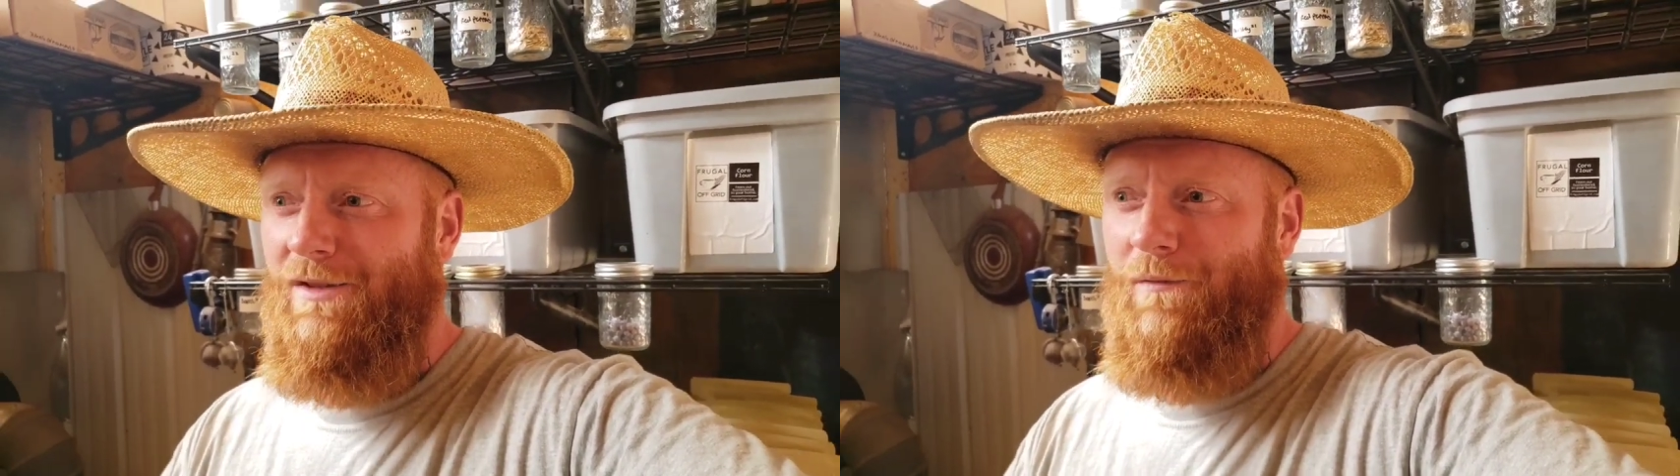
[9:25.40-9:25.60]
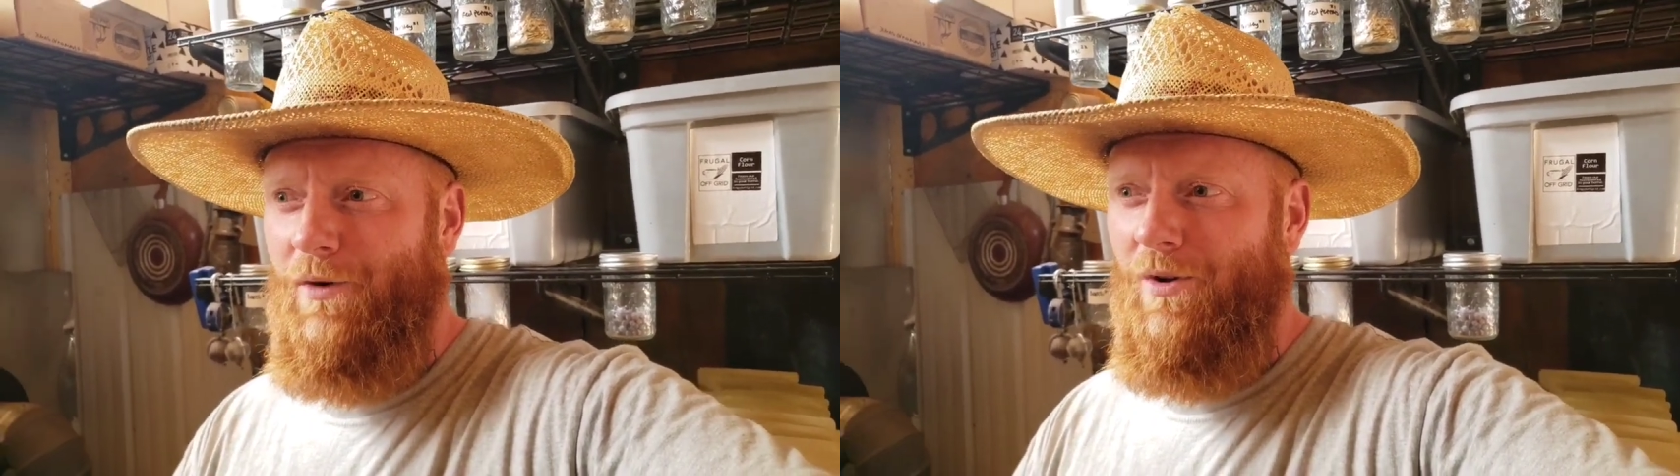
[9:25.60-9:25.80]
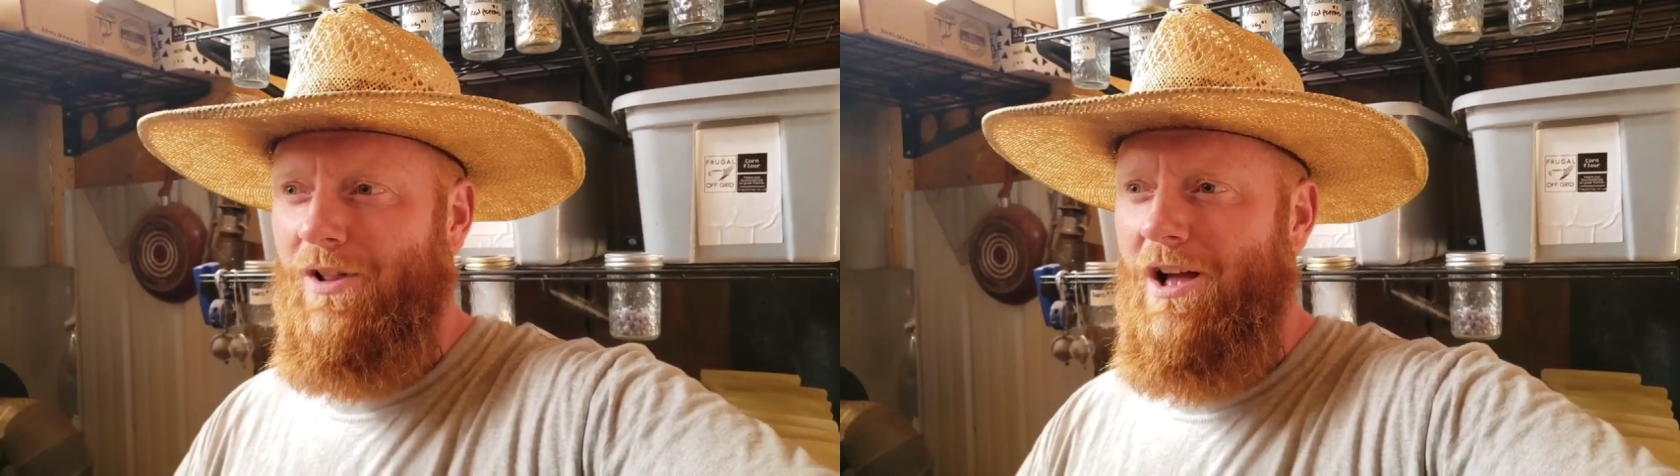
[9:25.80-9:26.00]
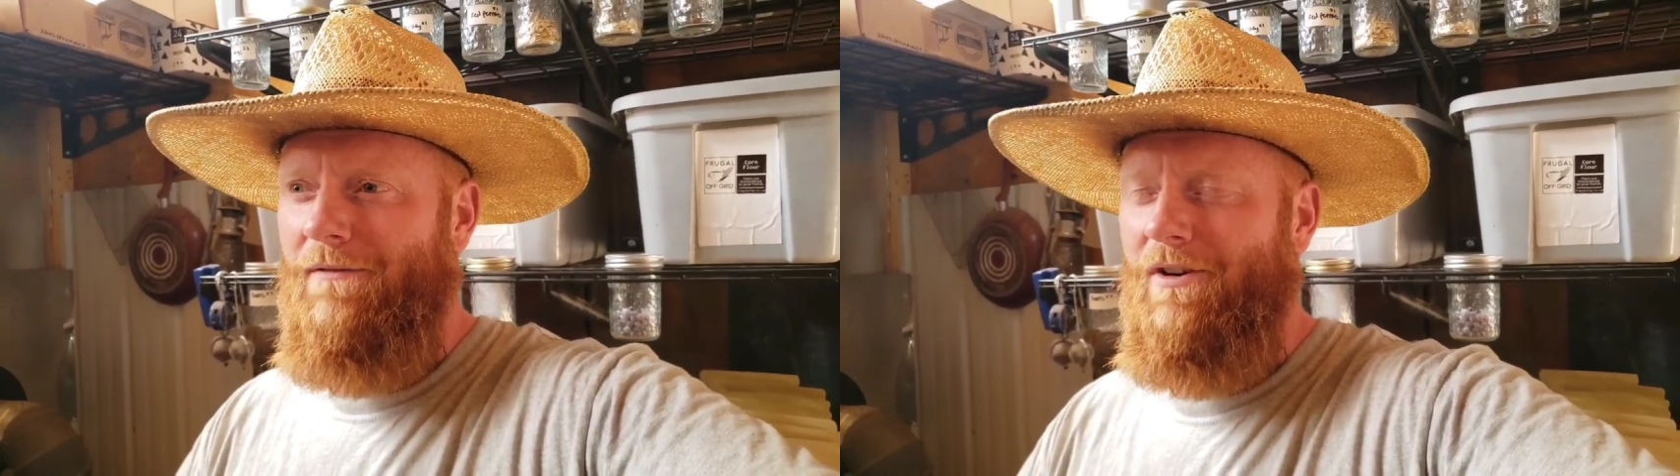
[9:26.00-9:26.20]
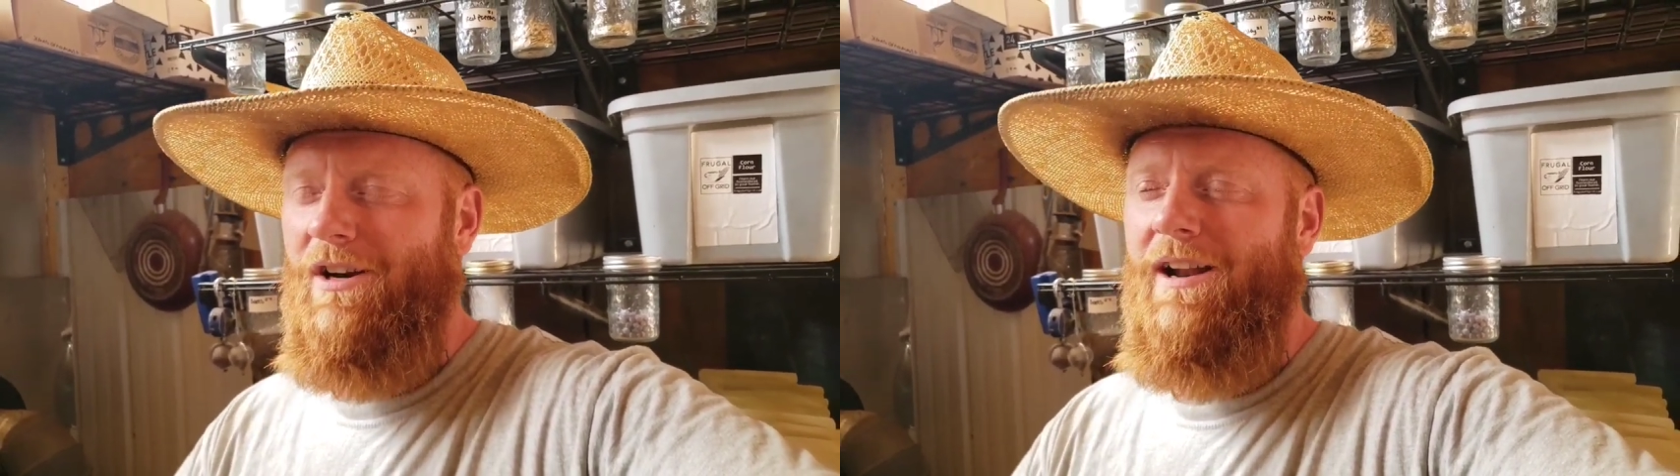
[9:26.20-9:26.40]
frugal
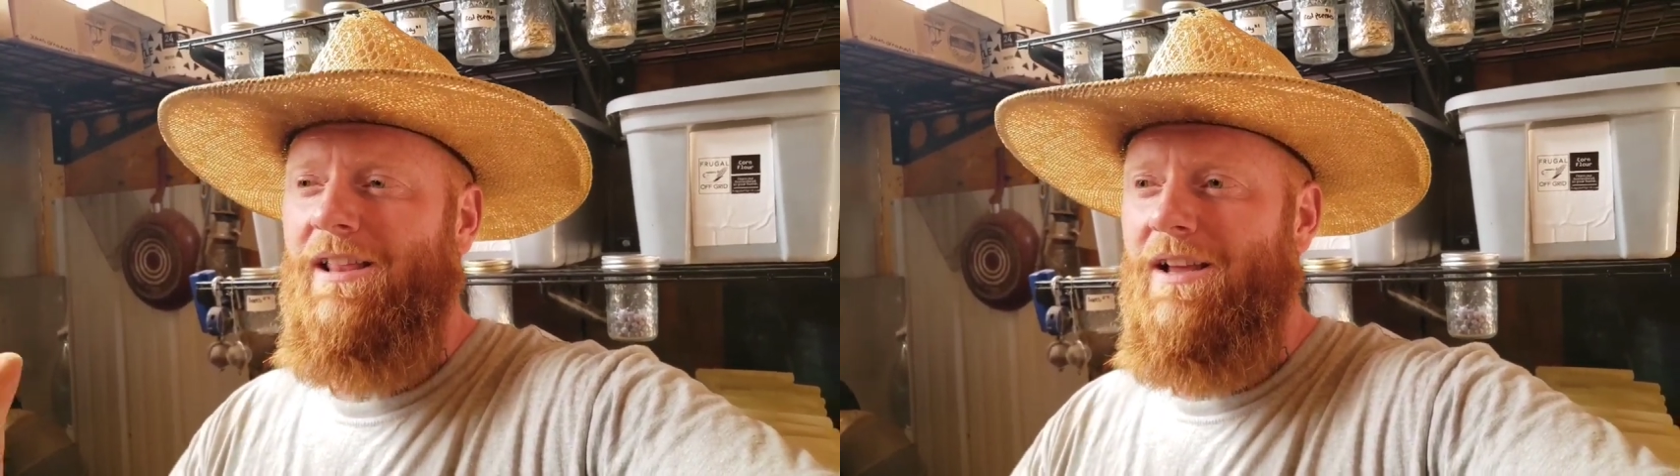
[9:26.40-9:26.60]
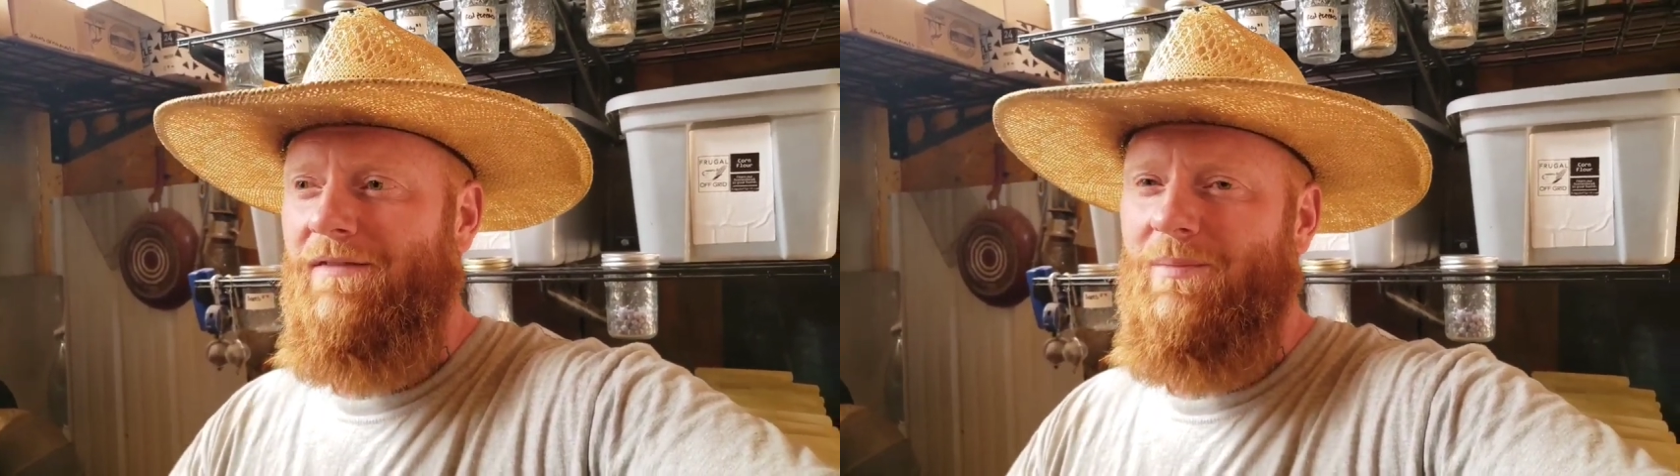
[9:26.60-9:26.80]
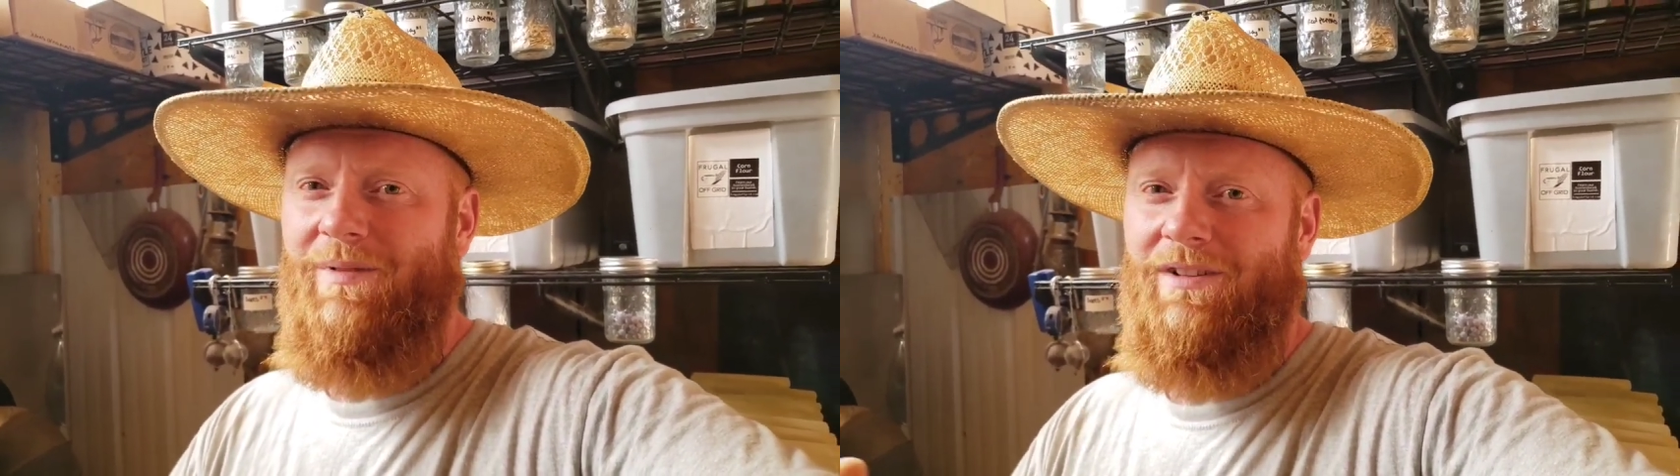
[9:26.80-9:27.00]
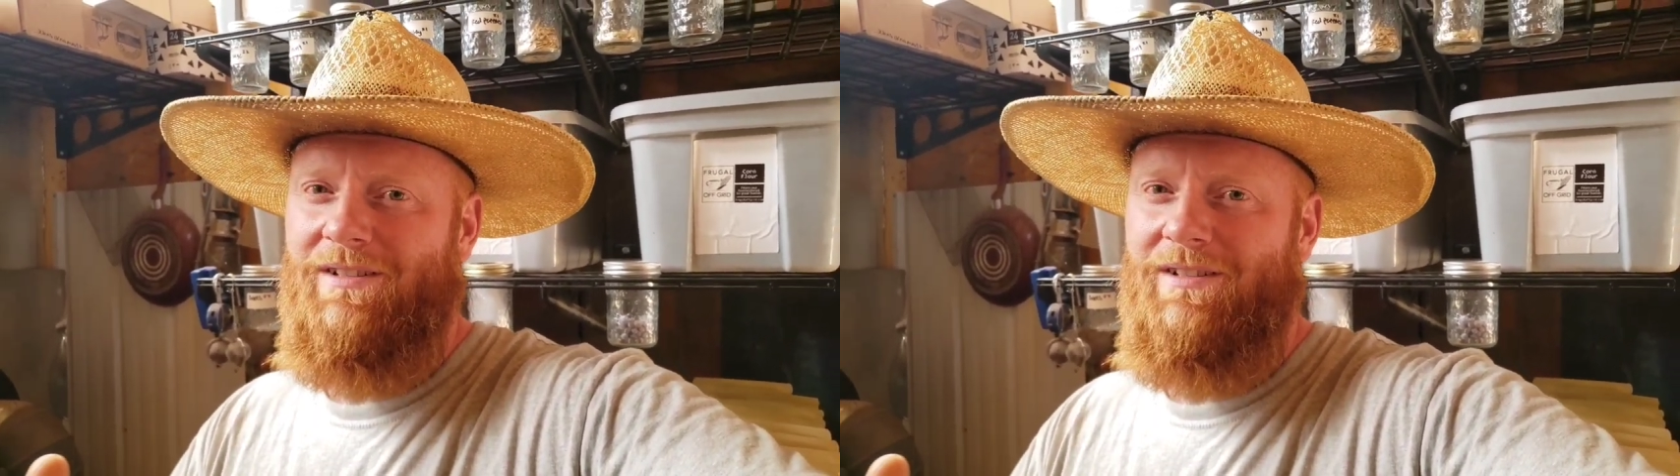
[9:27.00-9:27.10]
off grid. I love to build